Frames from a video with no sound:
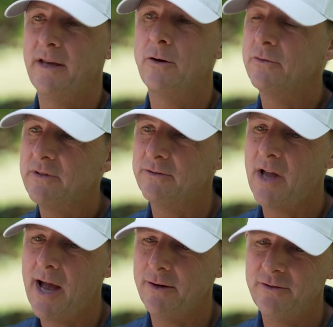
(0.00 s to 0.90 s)
they go till
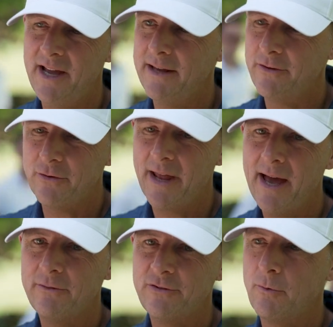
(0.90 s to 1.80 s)
9 or 10. So to
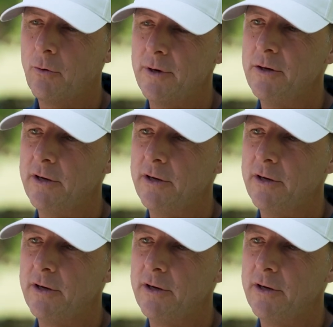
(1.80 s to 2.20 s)
have somewhere where you